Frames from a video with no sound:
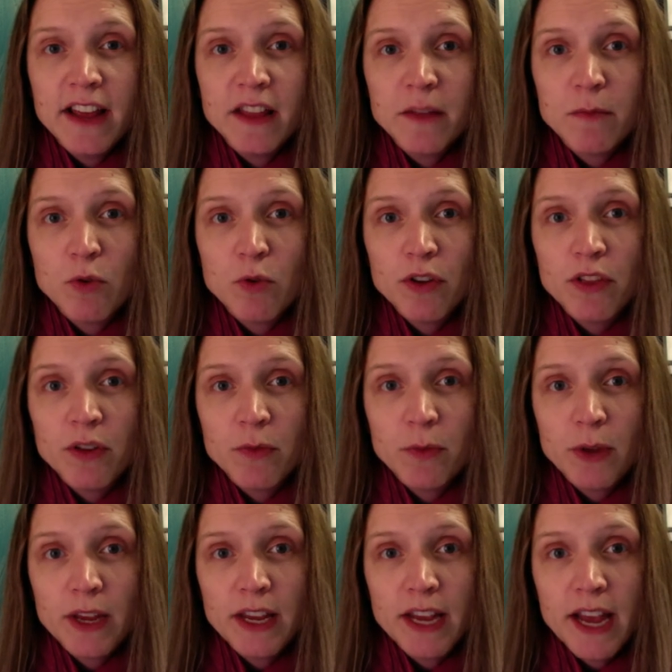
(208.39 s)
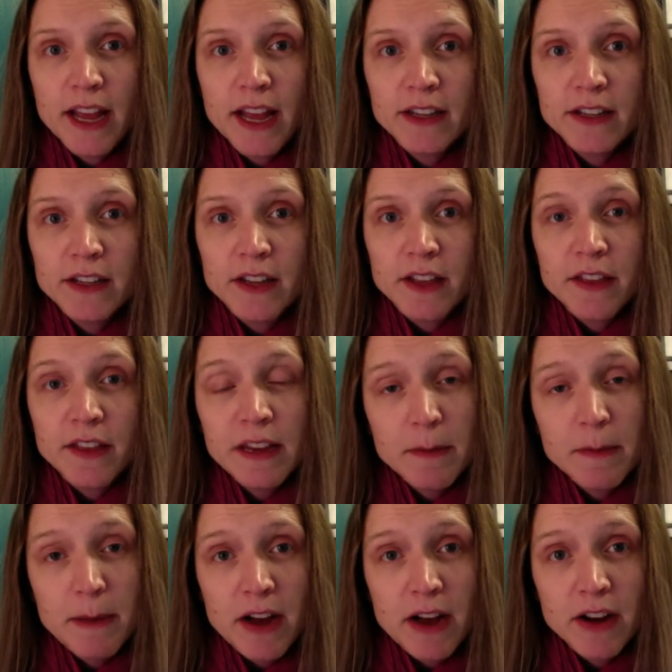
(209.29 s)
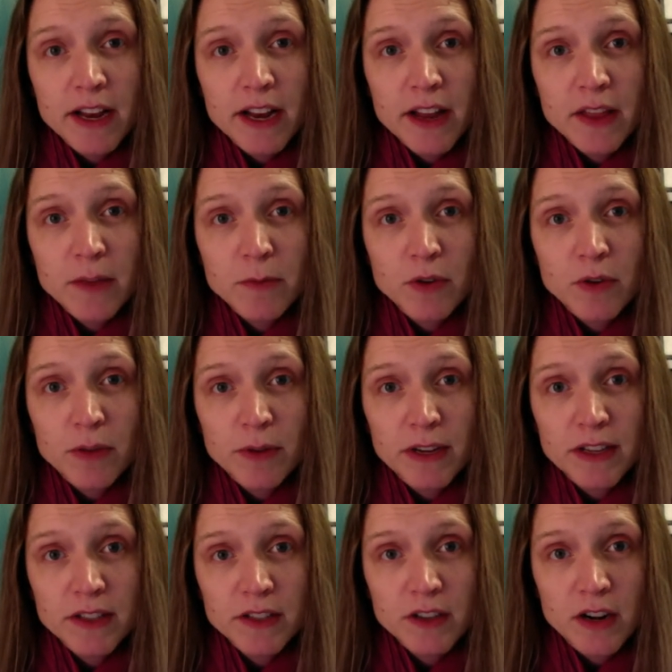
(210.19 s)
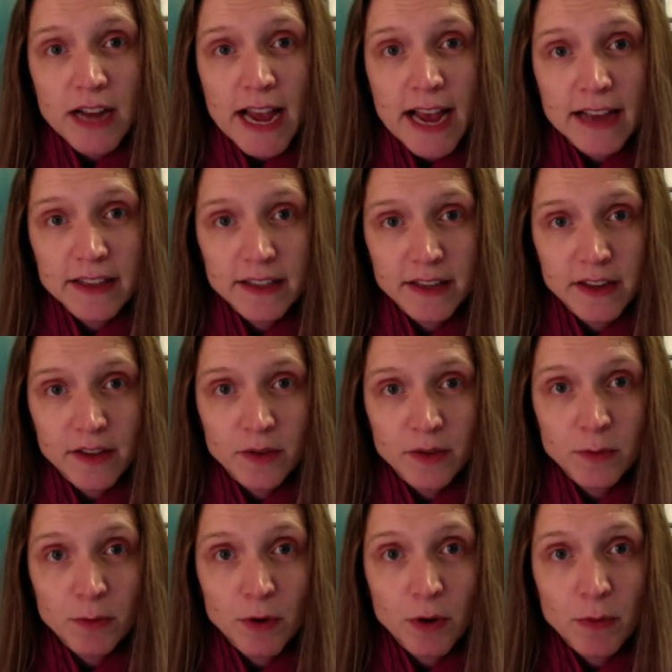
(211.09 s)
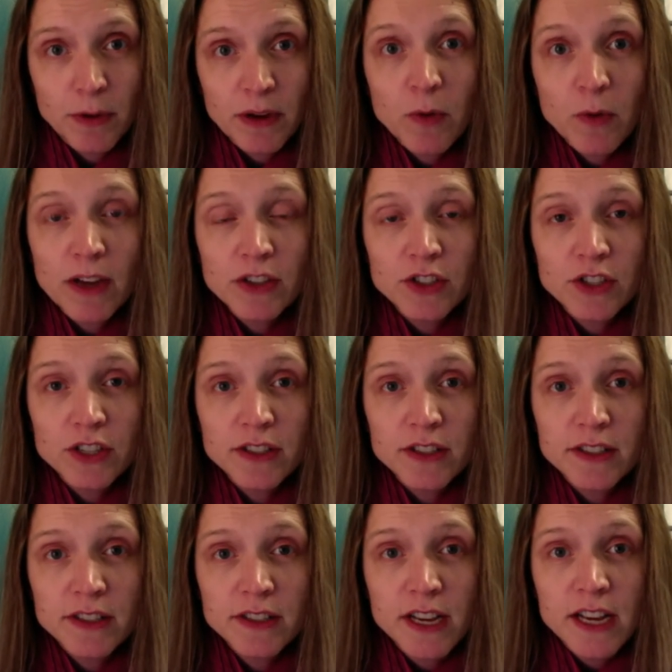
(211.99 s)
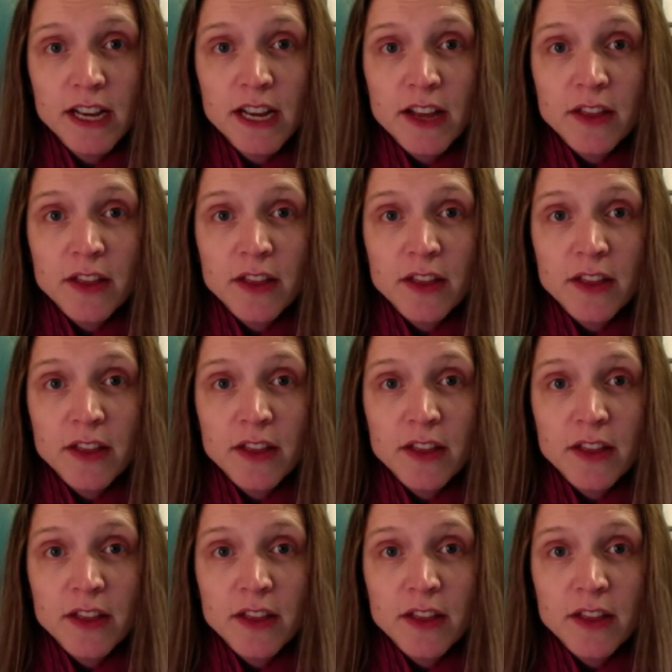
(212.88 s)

And the more that we can think about it and the more that we can start asking those probing questions,